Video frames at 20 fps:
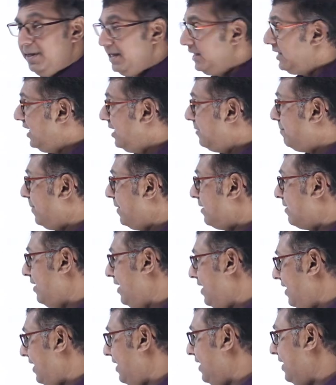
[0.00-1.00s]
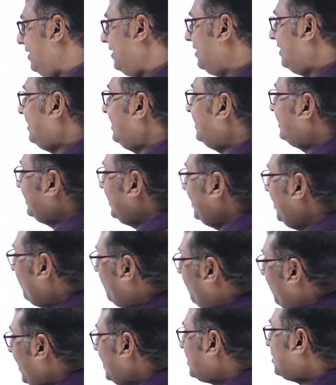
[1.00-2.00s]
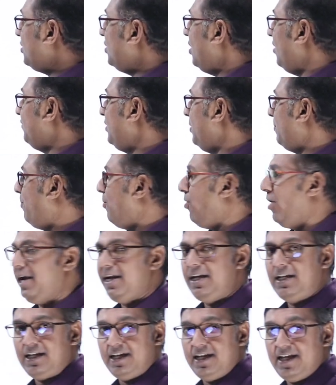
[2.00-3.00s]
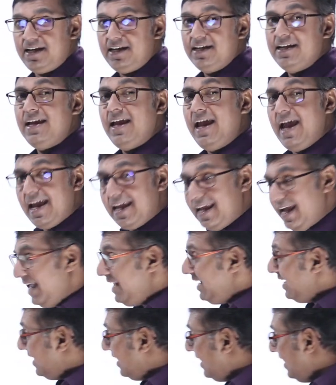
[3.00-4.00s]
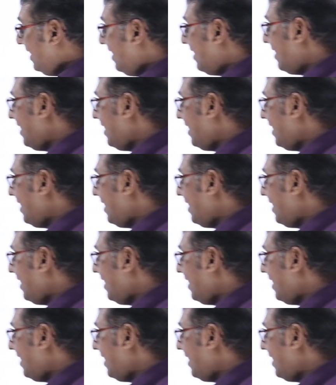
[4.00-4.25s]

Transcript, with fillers: meter per radian. The deflection of the pointer again in